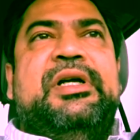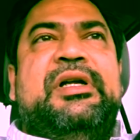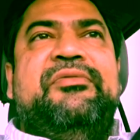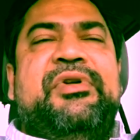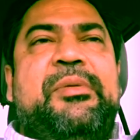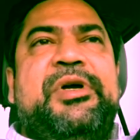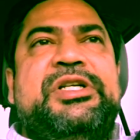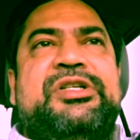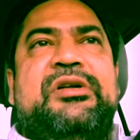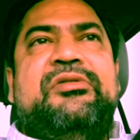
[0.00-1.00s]

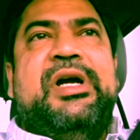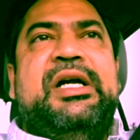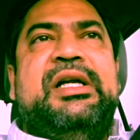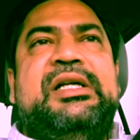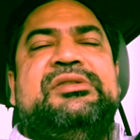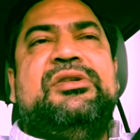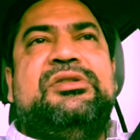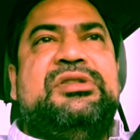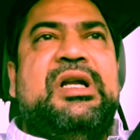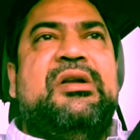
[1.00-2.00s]
inflammation, redness,
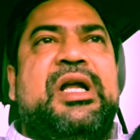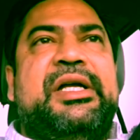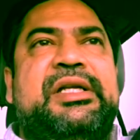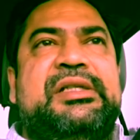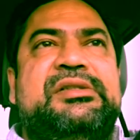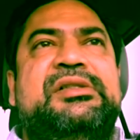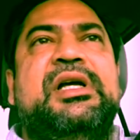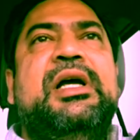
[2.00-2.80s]
or cellulitis.